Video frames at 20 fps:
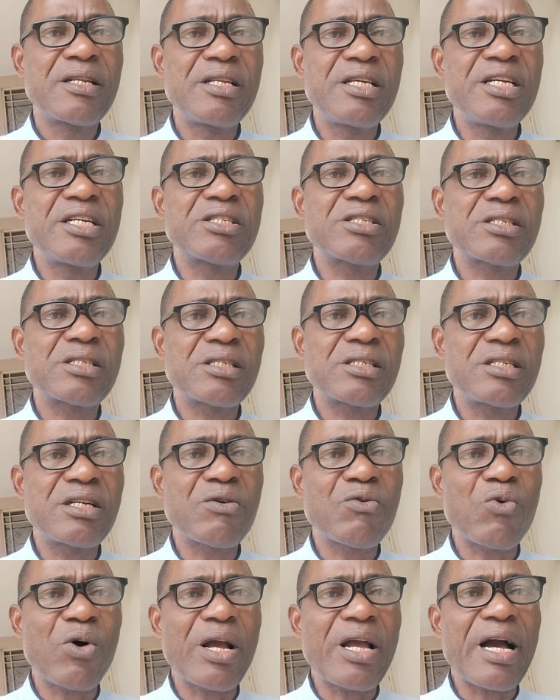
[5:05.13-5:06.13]
This
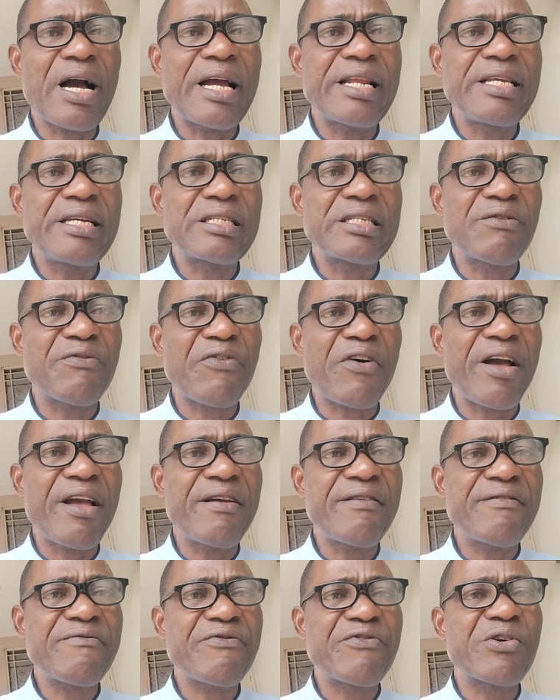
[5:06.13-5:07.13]
requires
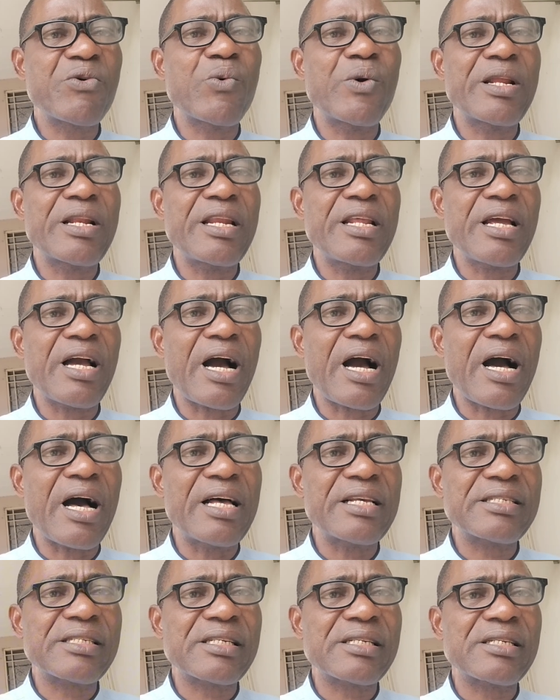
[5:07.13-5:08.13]
identifying frequently
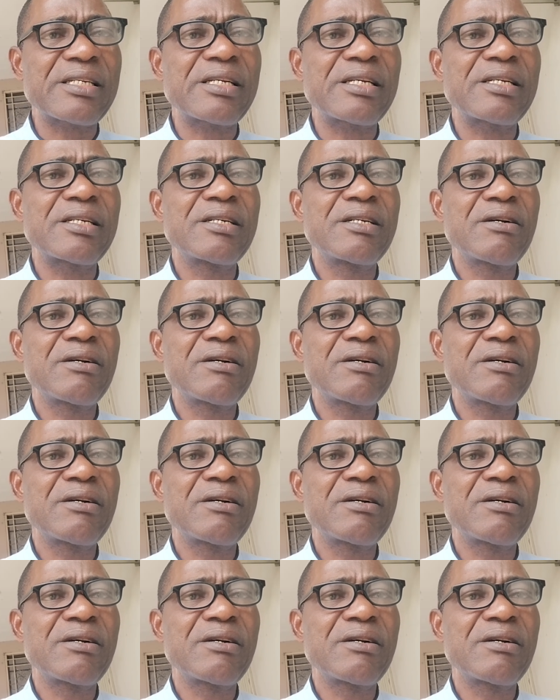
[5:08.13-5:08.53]
asked